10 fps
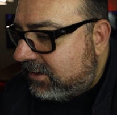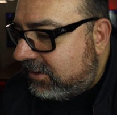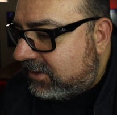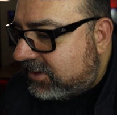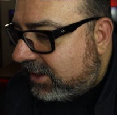
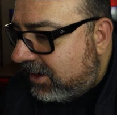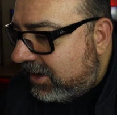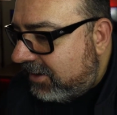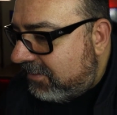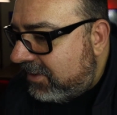
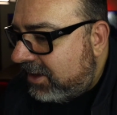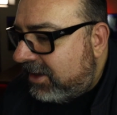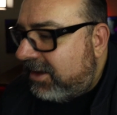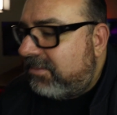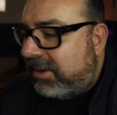time.
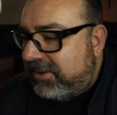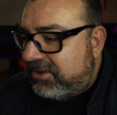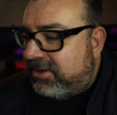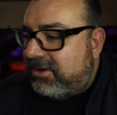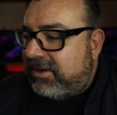
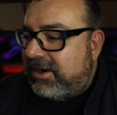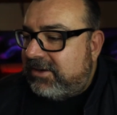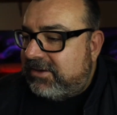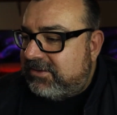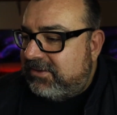
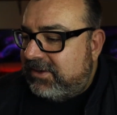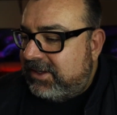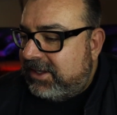Pomodoro.